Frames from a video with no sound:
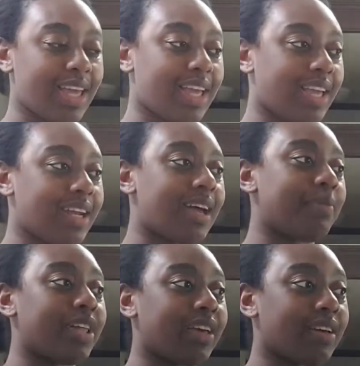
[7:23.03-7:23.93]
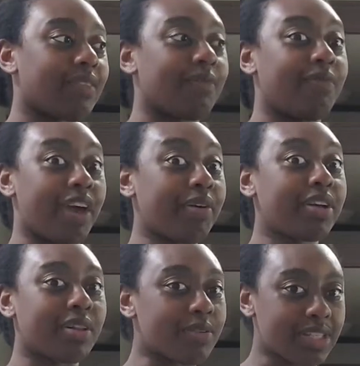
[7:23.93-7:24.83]
And I'm like
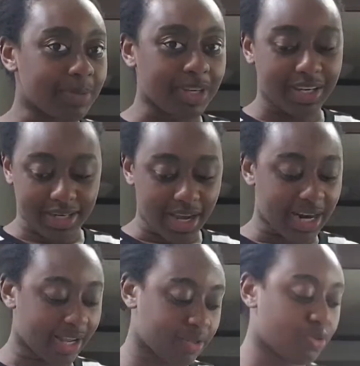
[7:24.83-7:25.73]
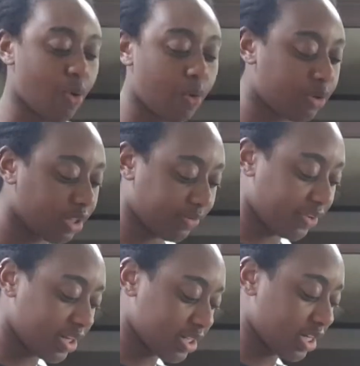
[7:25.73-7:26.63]
very close to being done. I could totally
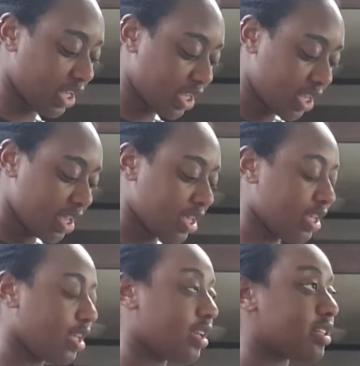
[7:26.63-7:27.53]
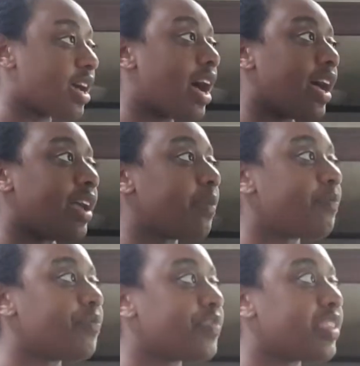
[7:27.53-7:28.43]
finish it in
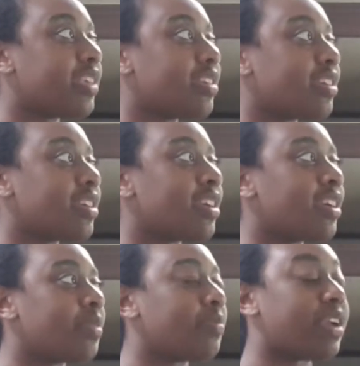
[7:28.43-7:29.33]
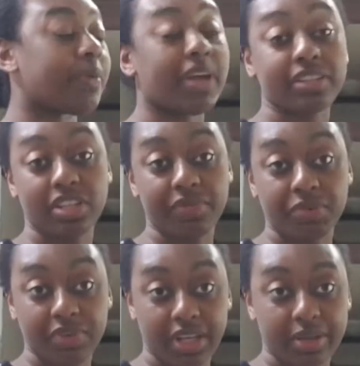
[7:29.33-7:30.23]
time, but I would actually have
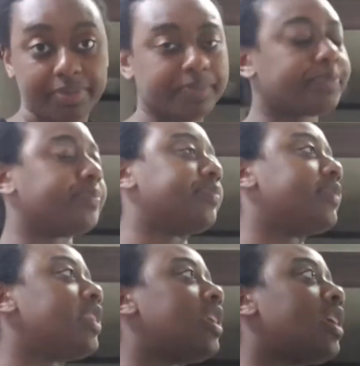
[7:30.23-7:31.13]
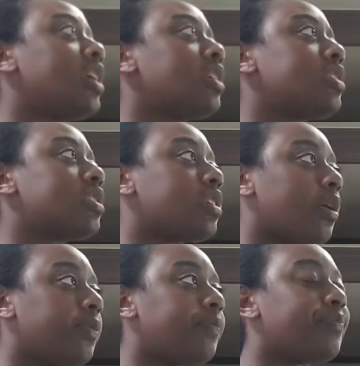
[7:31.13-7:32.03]
to read it.
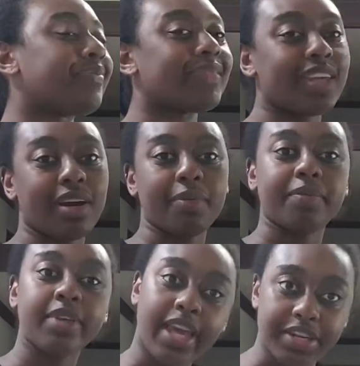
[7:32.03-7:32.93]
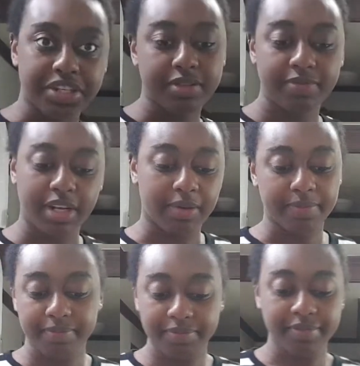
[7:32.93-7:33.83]
So, you know, catch it, you know.
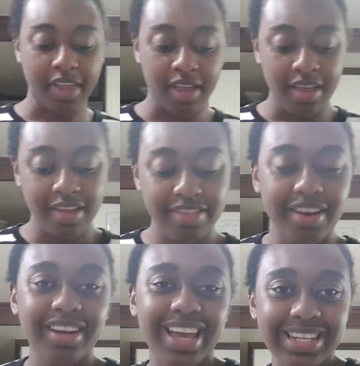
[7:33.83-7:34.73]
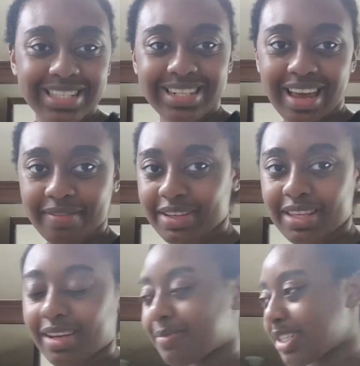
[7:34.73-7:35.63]
There are catches to
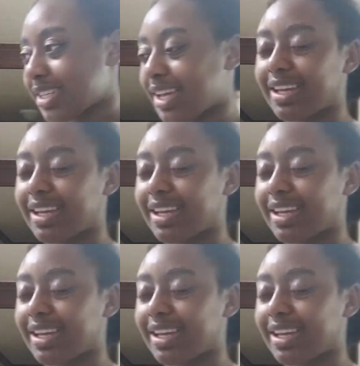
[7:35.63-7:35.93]
everything, I'm just saying.